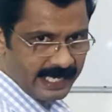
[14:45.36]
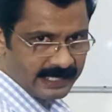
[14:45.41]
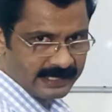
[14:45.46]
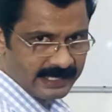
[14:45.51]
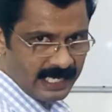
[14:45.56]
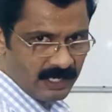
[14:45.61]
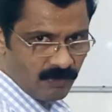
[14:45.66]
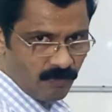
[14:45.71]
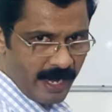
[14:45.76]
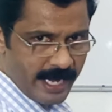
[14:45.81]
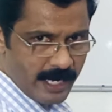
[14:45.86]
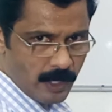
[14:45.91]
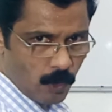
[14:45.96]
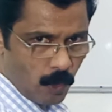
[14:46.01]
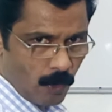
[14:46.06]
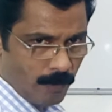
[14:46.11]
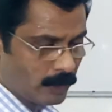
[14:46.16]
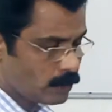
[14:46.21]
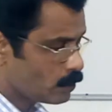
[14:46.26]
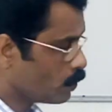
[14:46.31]
X and Y
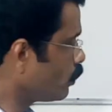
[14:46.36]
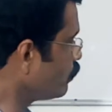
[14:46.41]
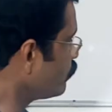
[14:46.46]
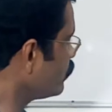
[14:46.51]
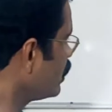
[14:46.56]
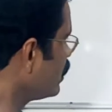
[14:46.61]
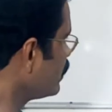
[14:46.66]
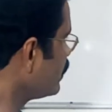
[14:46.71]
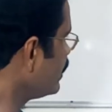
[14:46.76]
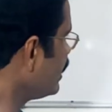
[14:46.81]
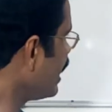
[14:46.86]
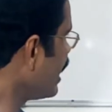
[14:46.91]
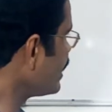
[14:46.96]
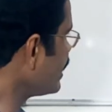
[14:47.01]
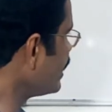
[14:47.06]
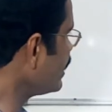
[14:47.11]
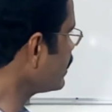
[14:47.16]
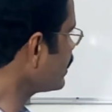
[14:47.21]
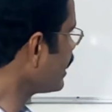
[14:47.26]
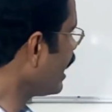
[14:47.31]
chromosome. That
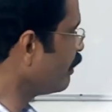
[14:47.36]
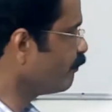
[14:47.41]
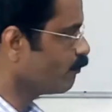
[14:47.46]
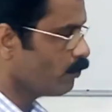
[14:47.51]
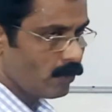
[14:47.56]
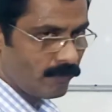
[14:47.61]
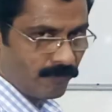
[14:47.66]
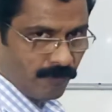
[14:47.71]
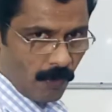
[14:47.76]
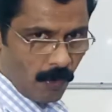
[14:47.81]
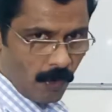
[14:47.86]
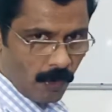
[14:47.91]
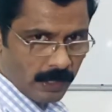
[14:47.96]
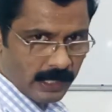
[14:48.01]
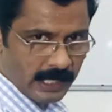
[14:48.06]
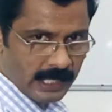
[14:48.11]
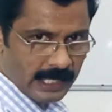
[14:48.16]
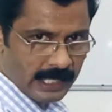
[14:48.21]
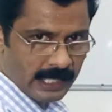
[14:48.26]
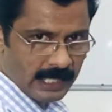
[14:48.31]
is helpful
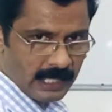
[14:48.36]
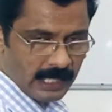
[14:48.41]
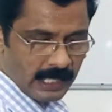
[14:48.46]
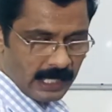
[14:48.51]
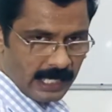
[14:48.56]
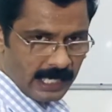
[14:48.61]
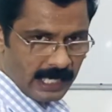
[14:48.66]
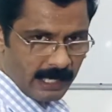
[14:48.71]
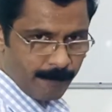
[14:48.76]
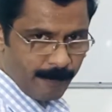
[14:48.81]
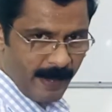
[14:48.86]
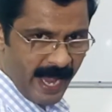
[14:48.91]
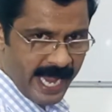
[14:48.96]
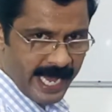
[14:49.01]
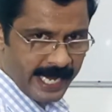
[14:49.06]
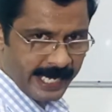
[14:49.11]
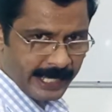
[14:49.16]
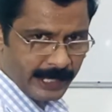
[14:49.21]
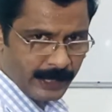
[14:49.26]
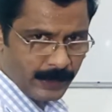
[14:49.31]
for
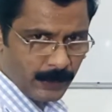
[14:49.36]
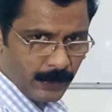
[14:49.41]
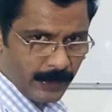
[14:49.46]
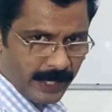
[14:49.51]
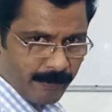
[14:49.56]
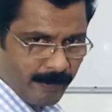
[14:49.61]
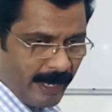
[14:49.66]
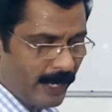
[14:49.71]
pairing during